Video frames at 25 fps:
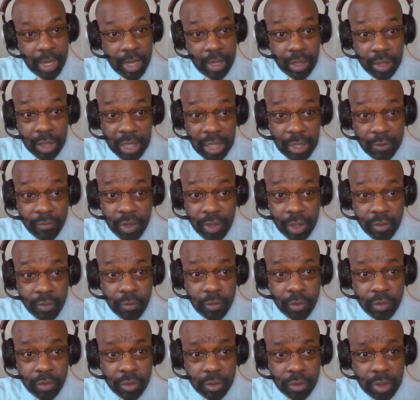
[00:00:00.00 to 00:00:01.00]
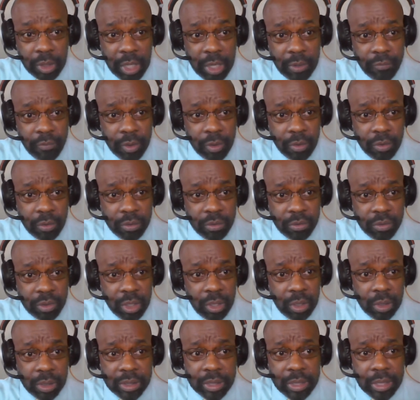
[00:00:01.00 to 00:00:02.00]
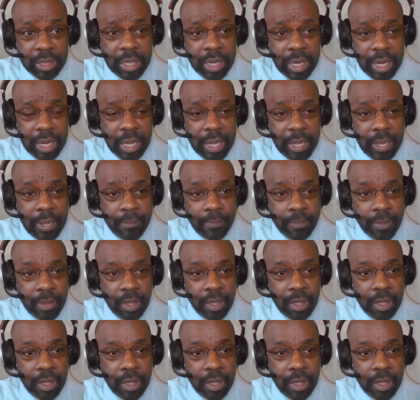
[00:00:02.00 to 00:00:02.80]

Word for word: and even even still today,